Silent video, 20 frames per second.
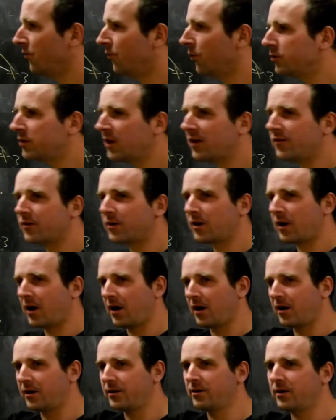whatever
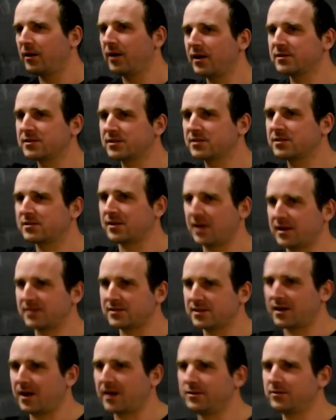are the lists
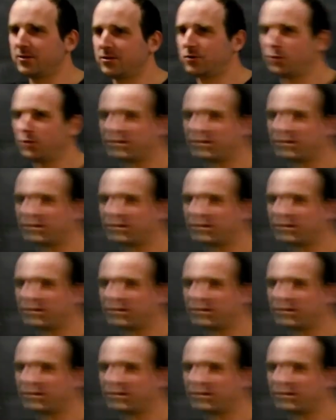assigned to